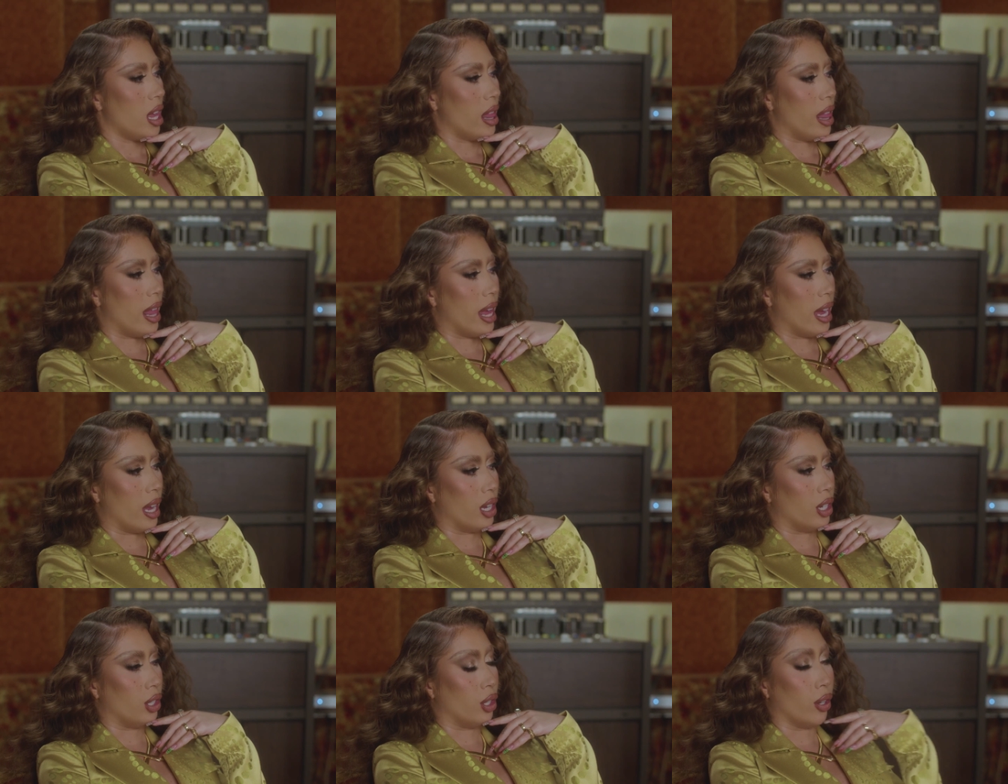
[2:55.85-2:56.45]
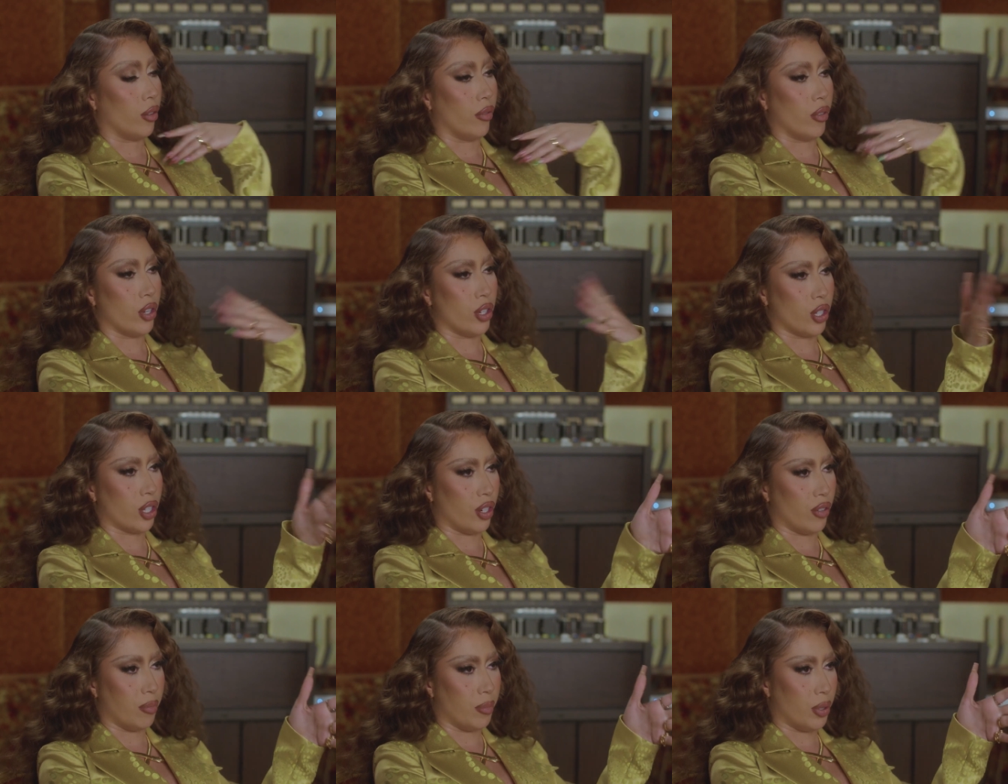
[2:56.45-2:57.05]
that your
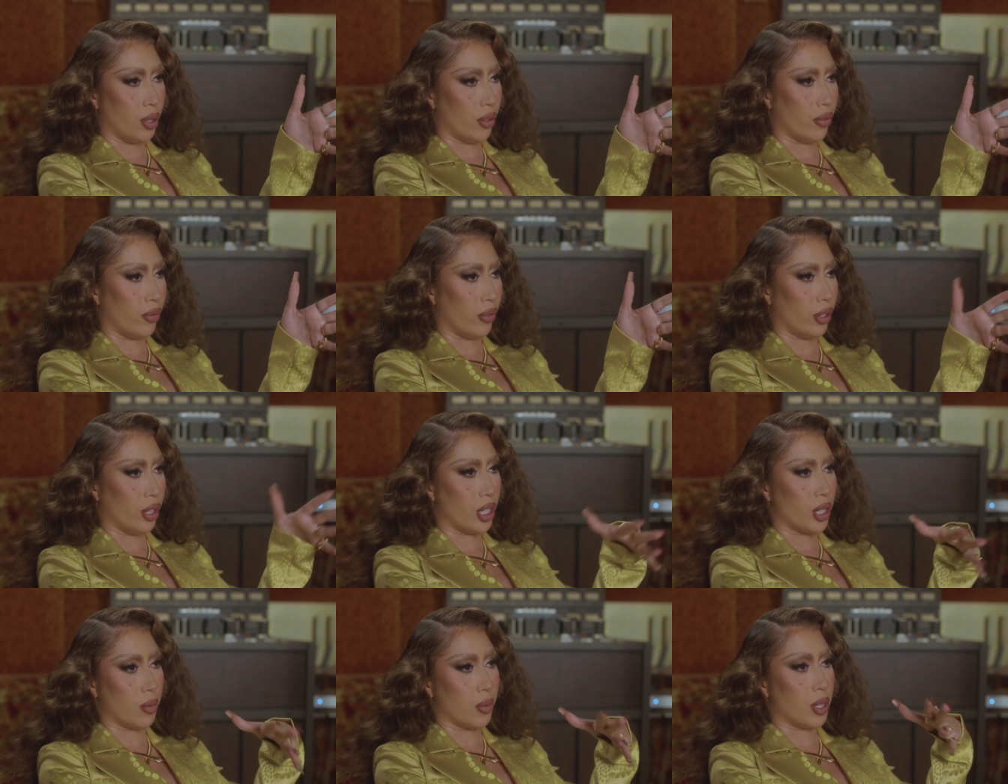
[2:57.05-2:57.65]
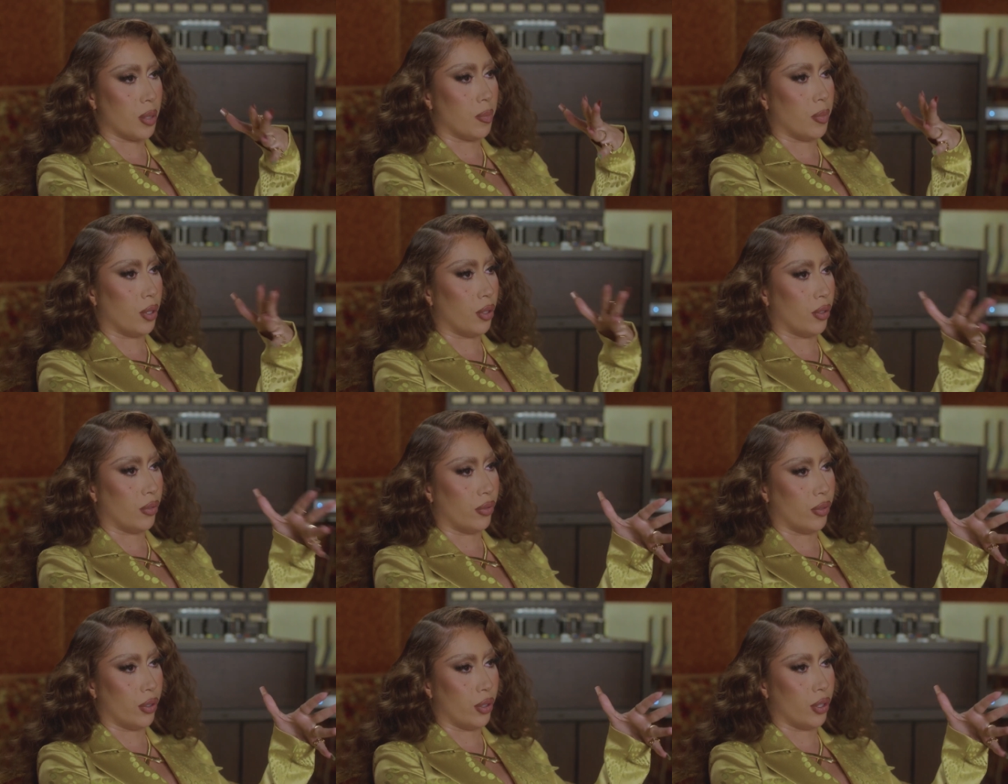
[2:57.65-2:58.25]
version of beautiful is what's
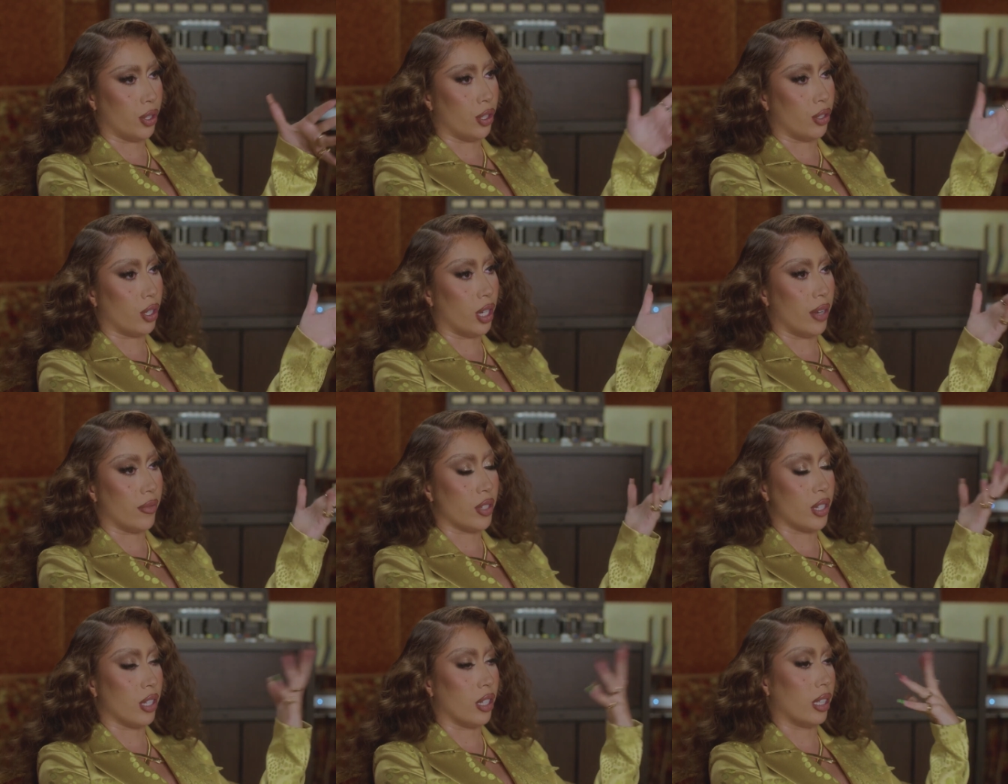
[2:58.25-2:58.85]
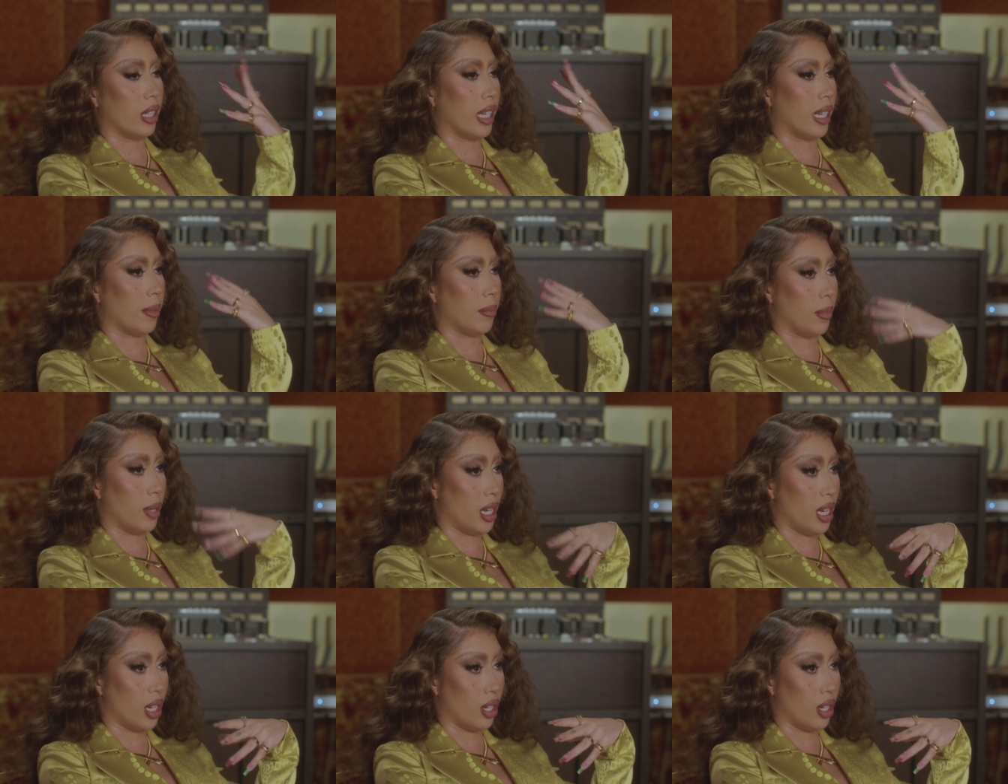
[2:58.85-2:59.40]
beautiful. You don't have to look like me.